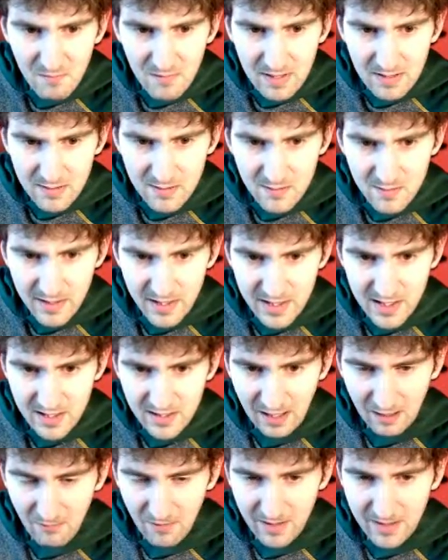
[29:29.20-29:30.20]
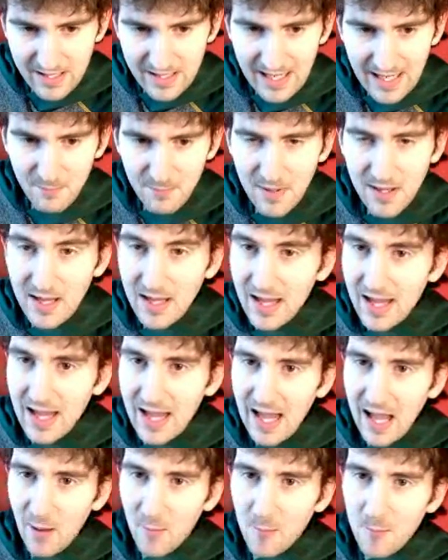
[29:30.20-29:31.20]
You have to look into that, right? Yeah, but
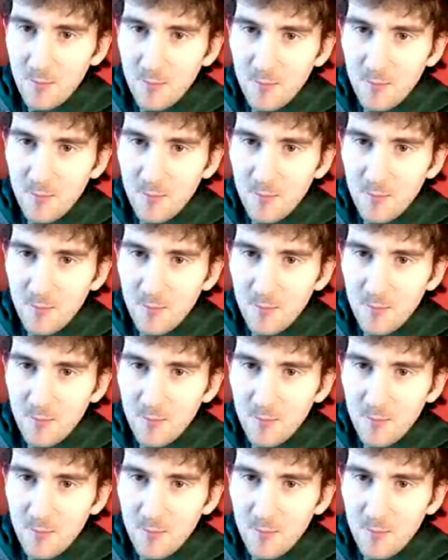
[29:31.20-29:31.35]
well,